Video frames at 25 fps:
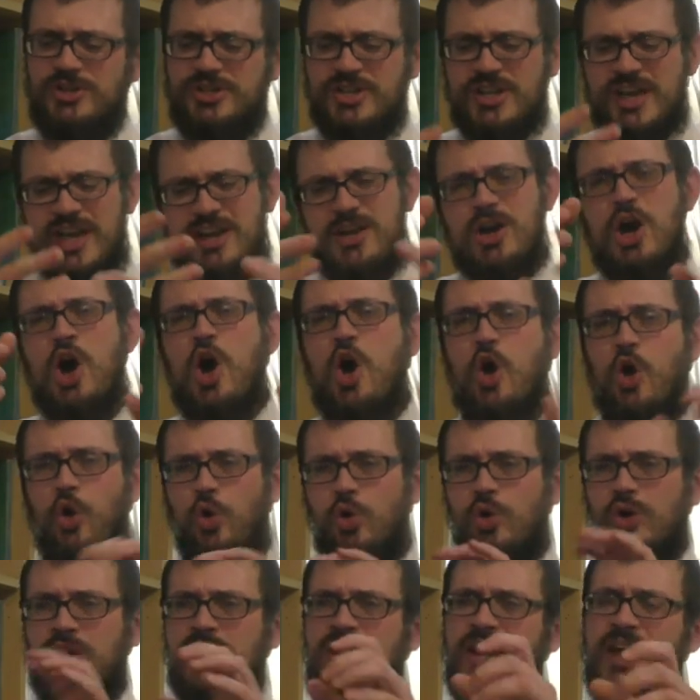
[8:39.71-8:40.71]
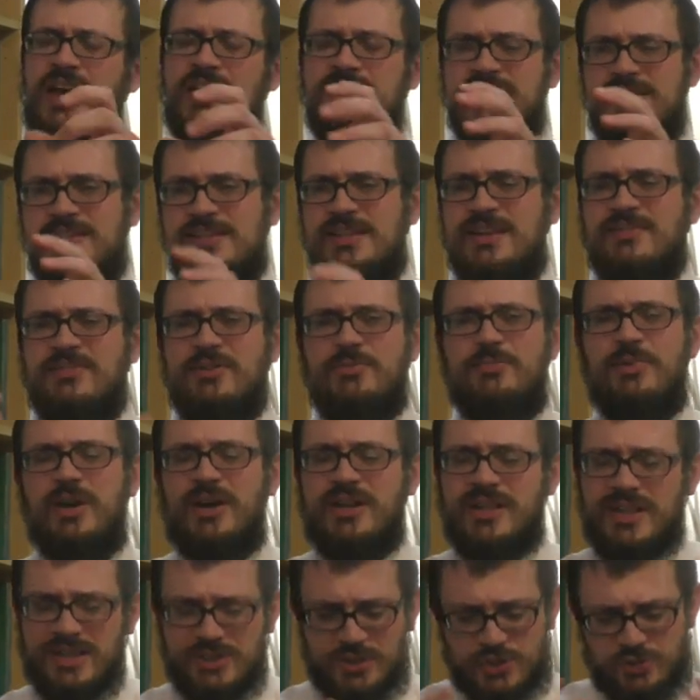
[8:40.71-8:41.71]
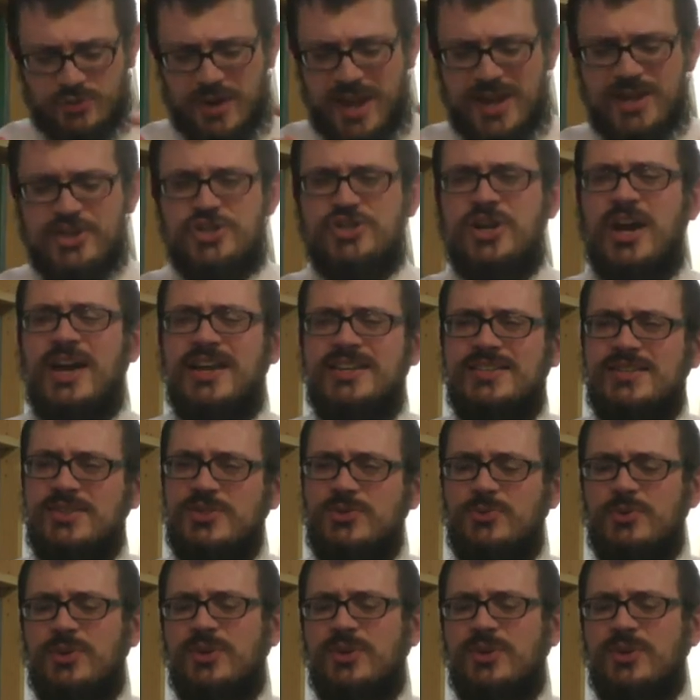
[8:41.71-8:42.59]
She kind of organizes everybody and strategizes